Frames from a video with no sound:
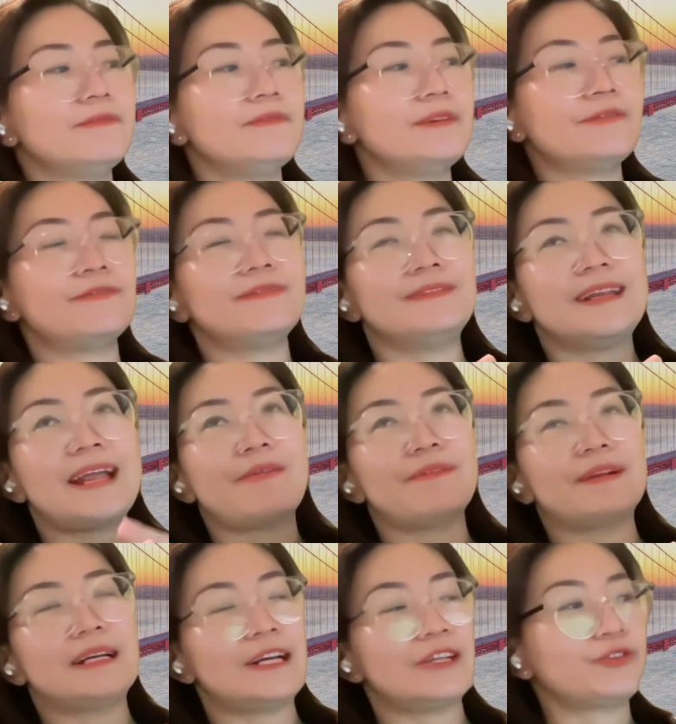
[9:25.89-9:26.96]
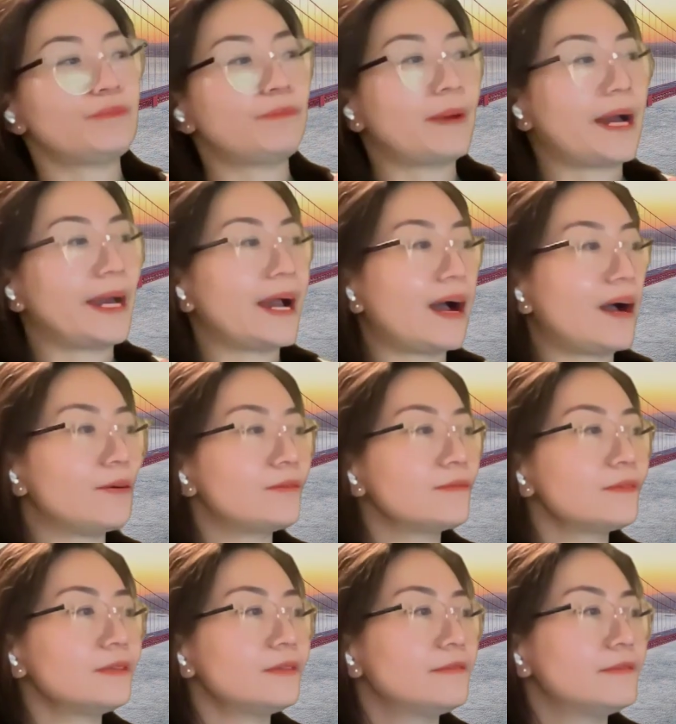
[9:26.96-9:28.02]
with leverage
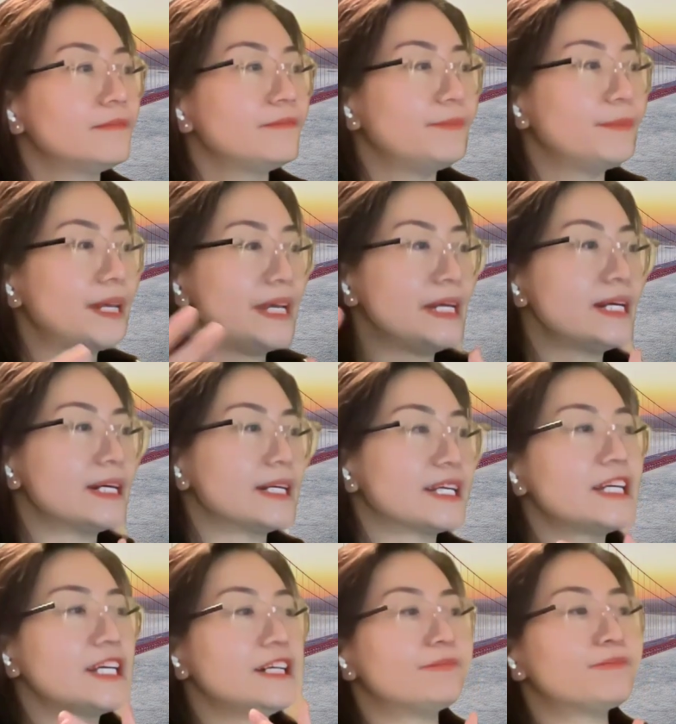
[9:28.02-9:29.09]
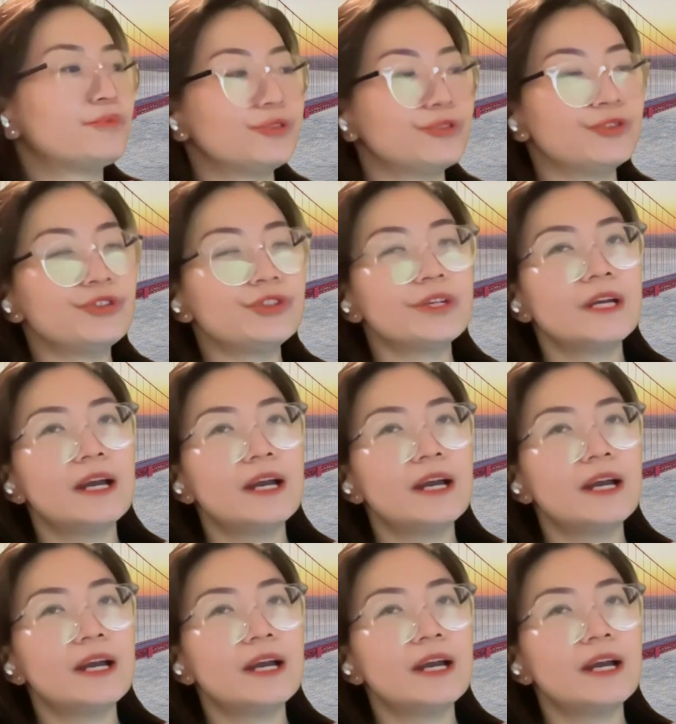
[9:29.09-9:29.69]
buyouts being a key approach.